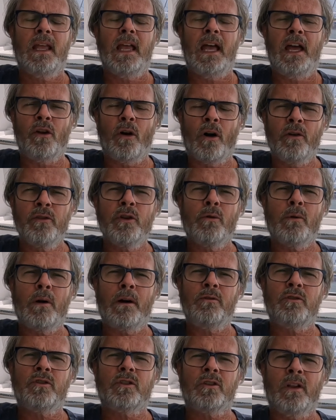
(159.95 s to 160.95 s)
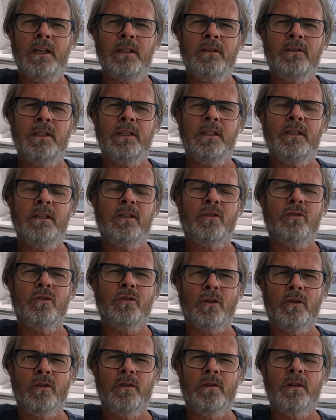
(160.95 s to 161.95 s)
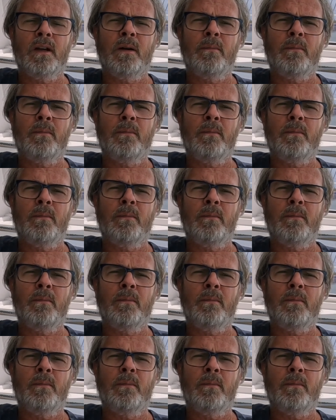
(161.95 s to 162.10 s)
And although I was slightly concerned